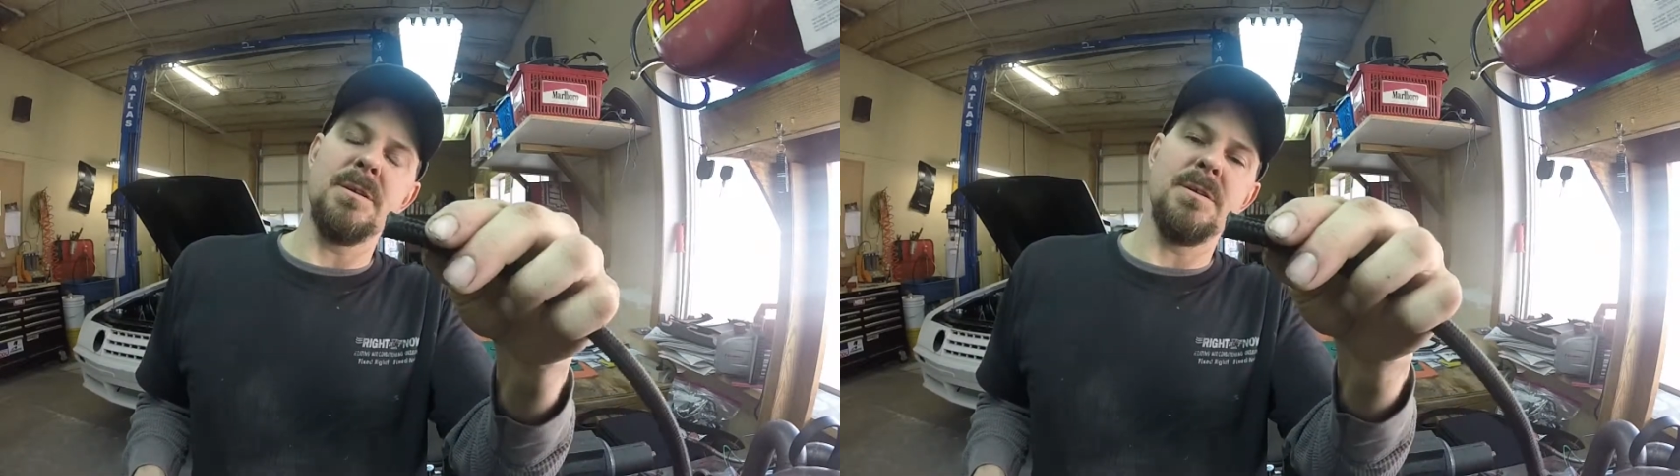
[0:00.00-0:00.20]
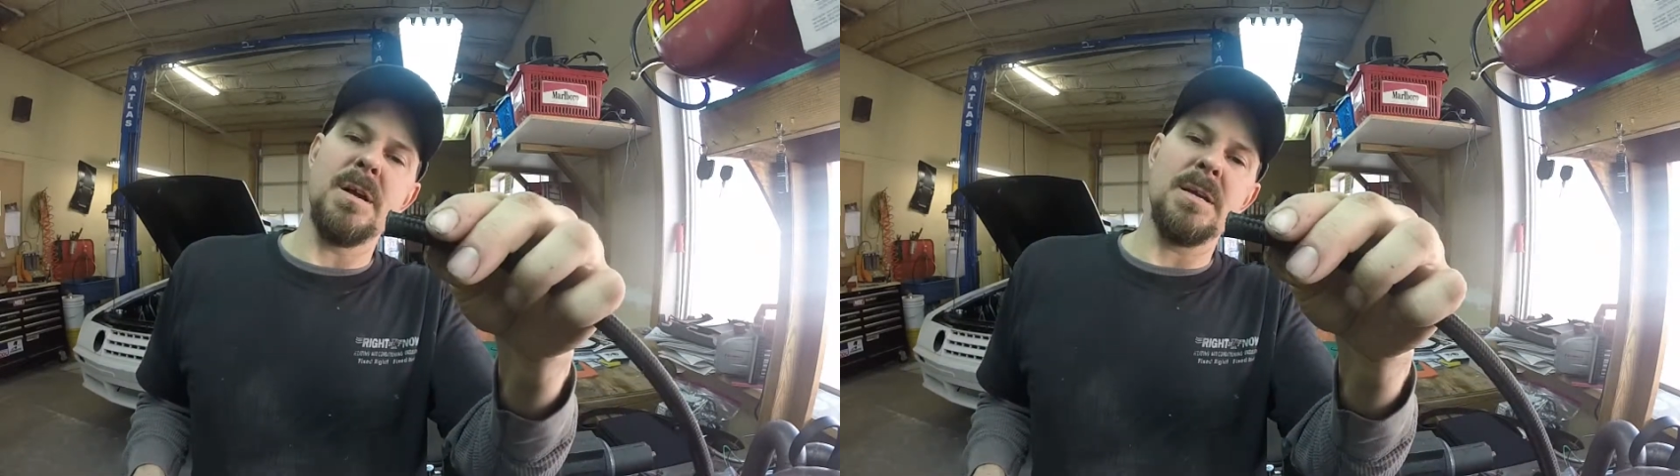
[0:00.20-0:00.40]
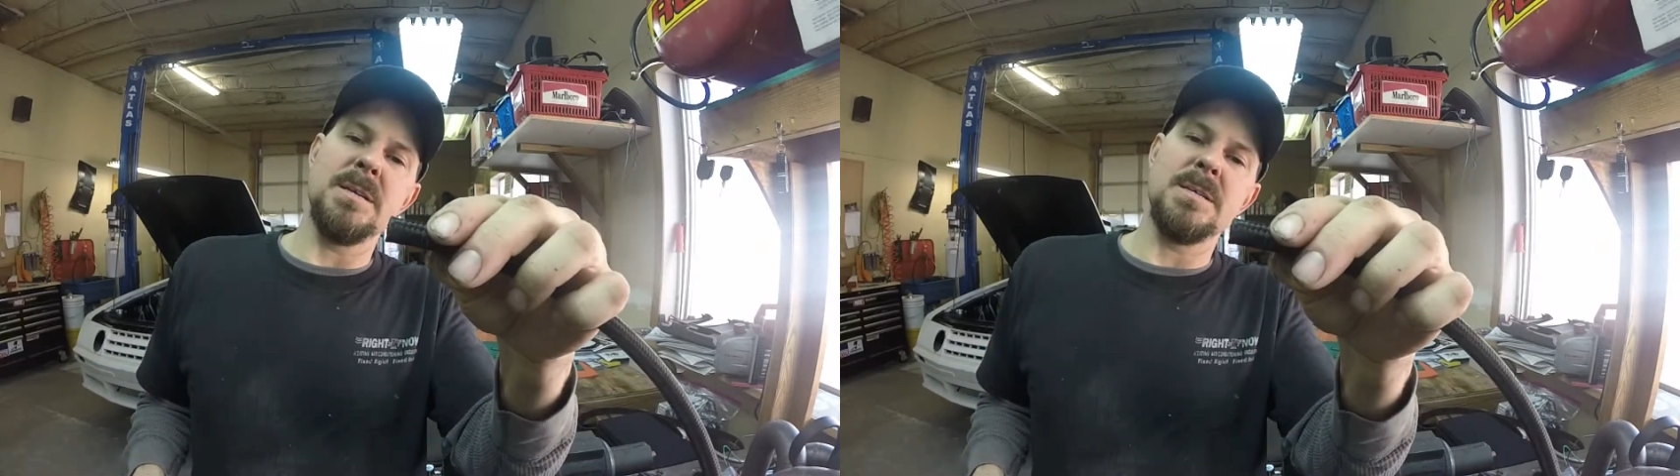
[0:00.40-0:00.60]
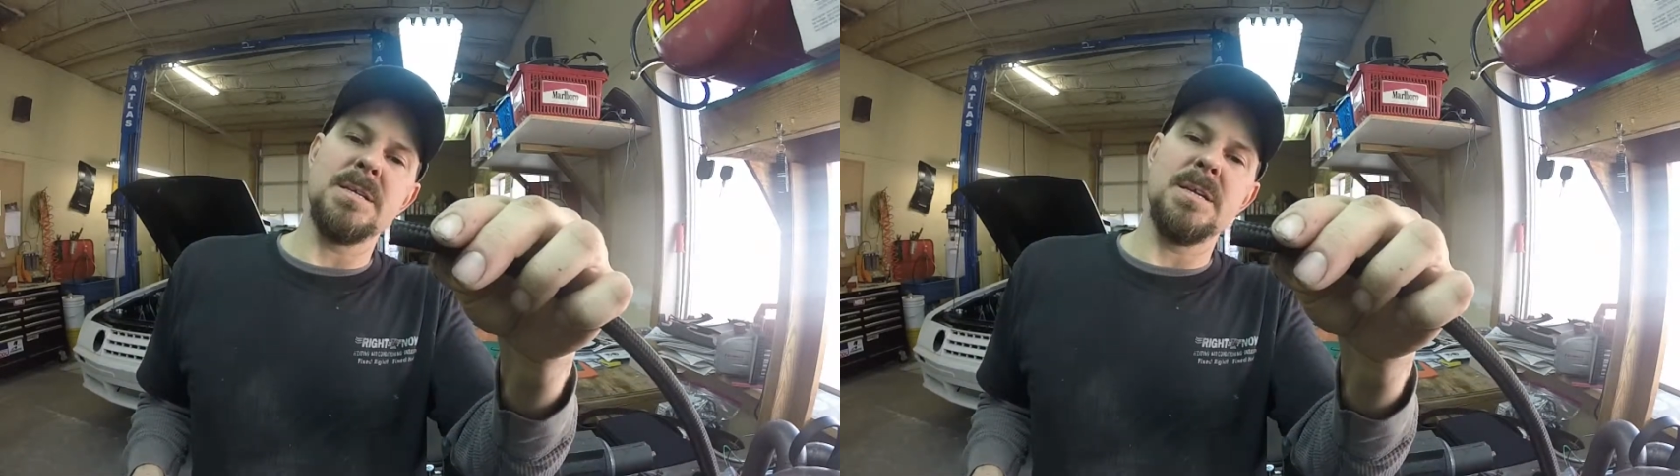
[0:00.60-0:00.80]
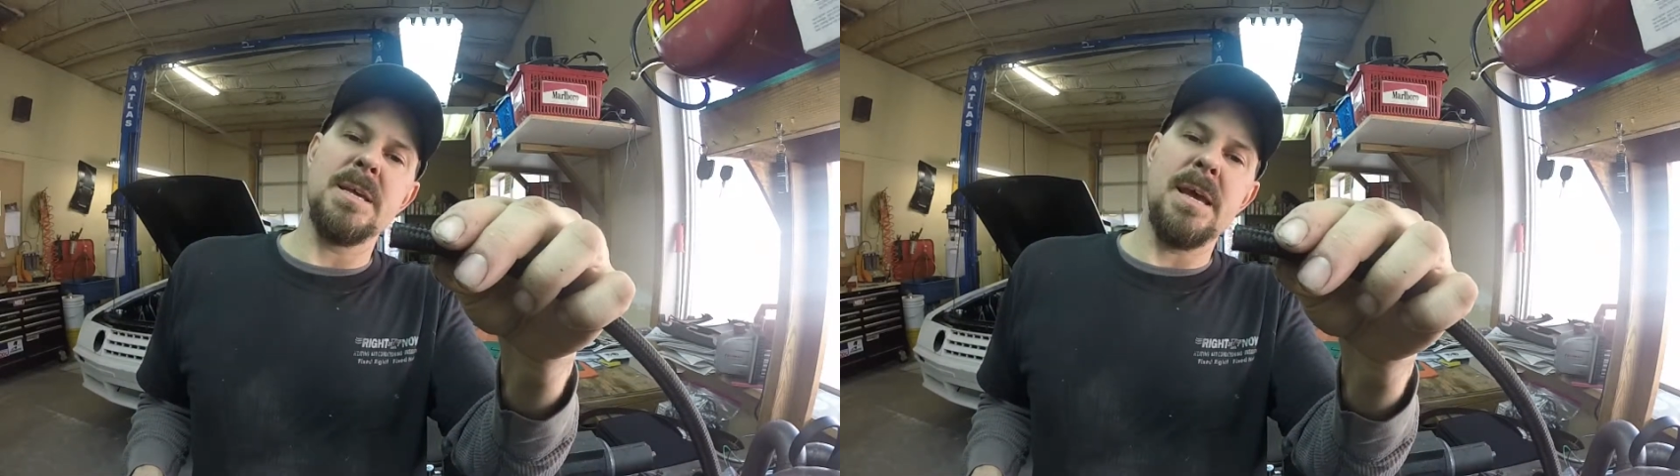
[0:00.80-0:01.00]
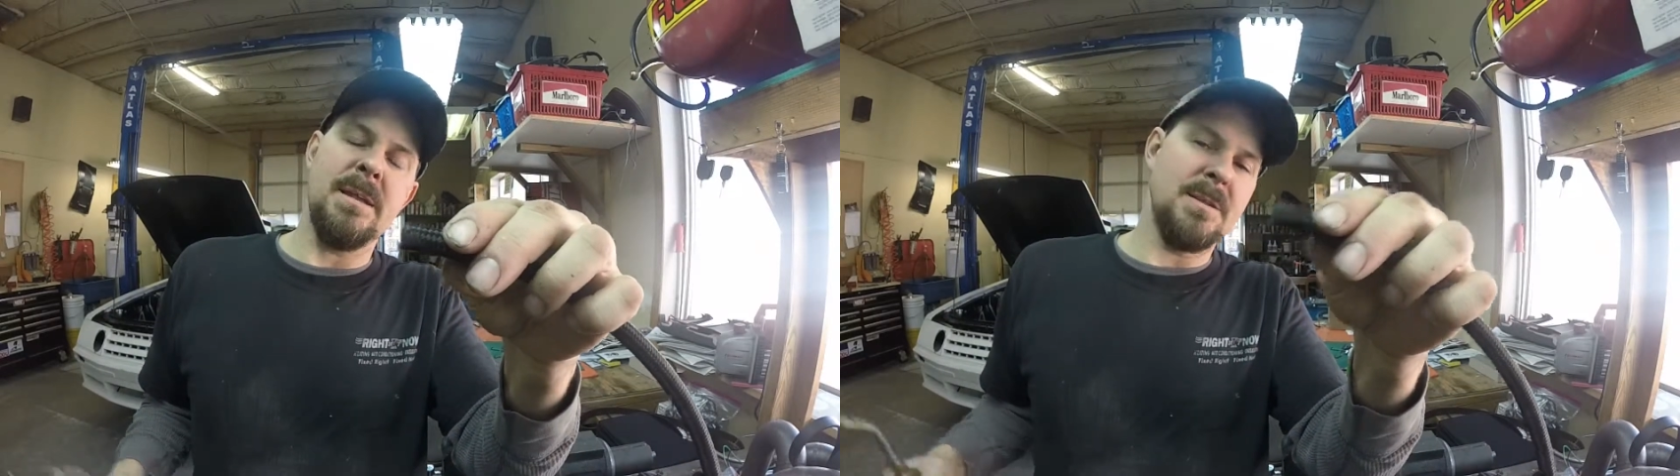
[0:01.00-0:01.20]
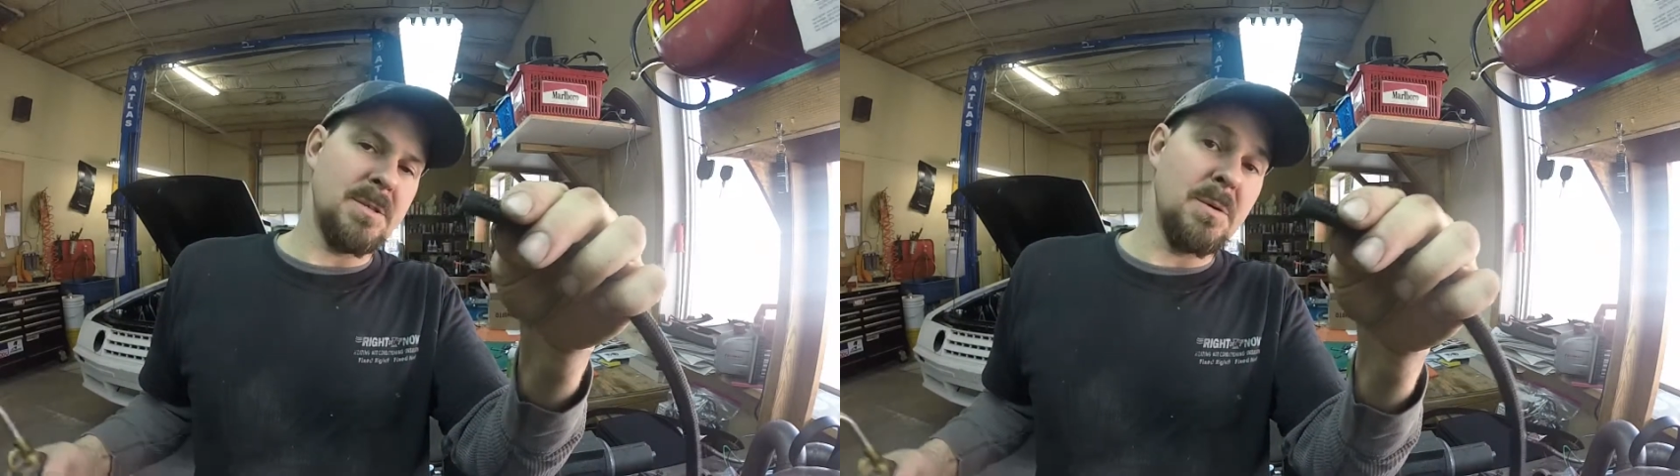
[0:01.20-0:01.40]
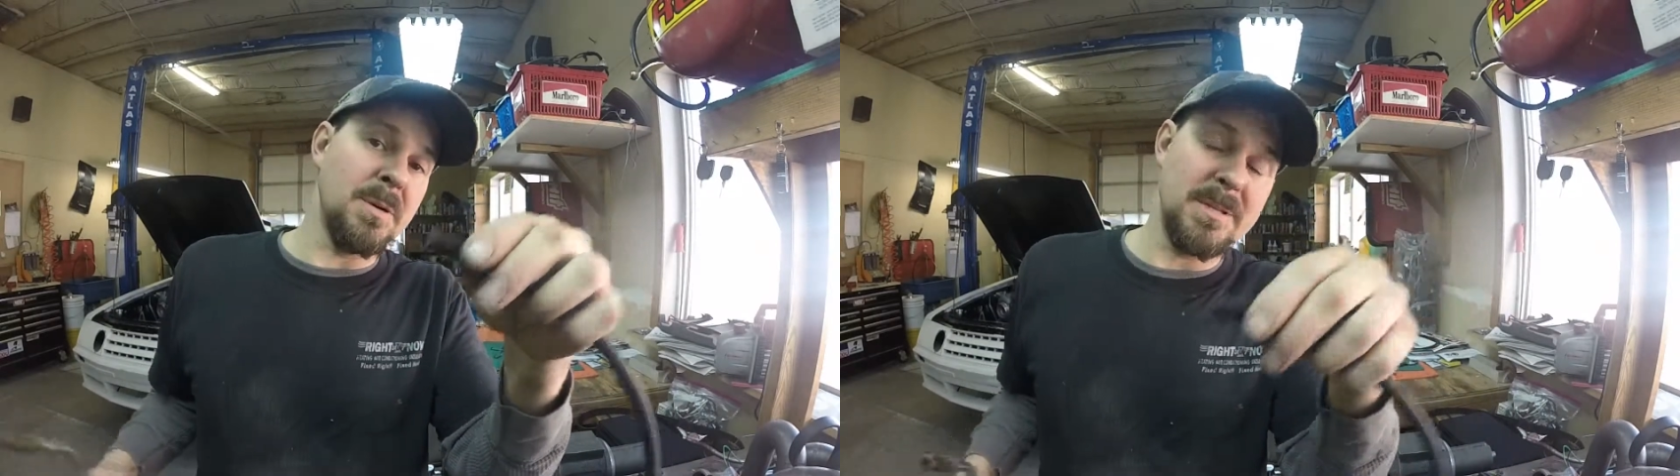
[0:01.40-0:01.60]
You're not going to see that.
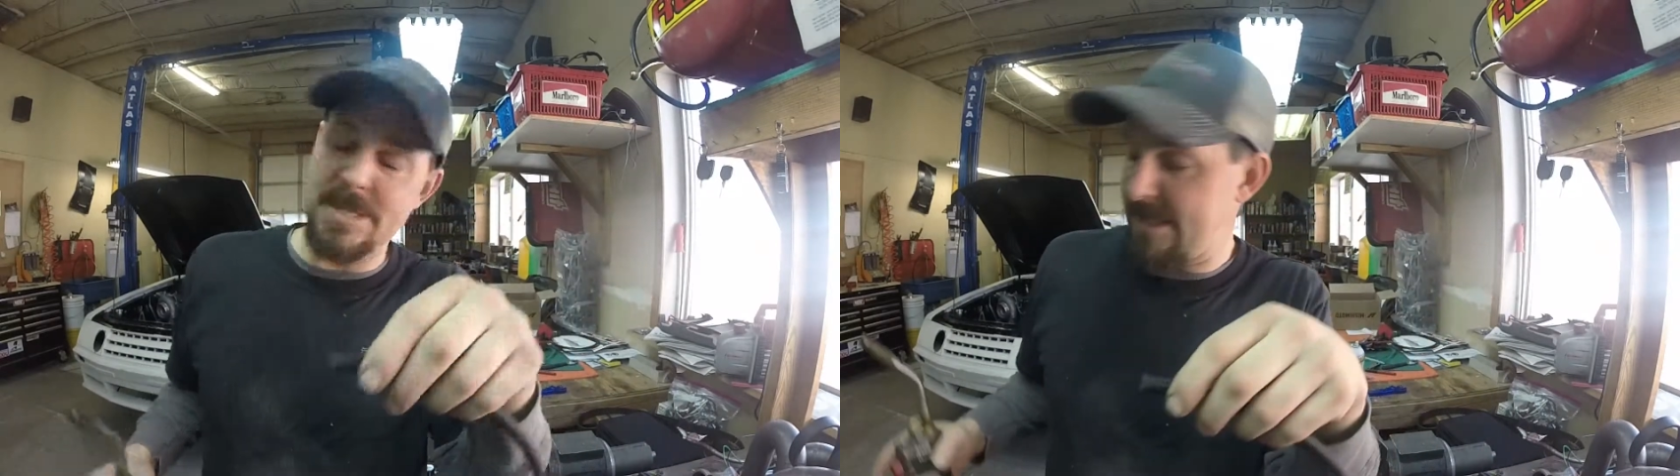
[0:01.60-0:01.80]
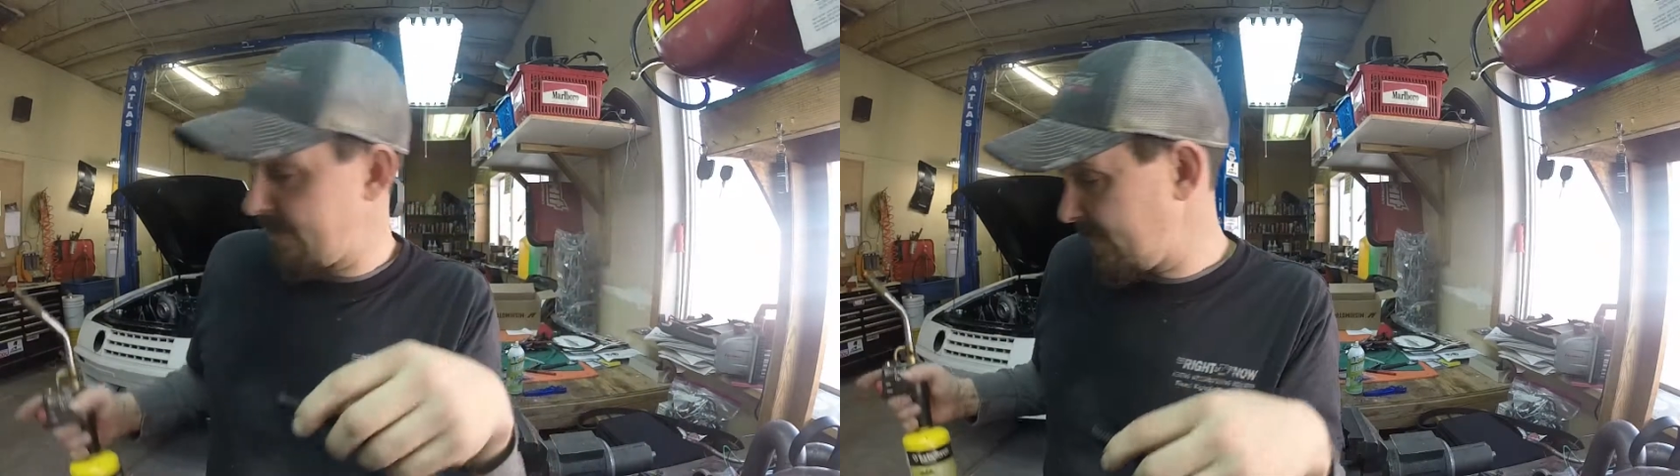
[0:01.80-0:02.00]
It's going inside the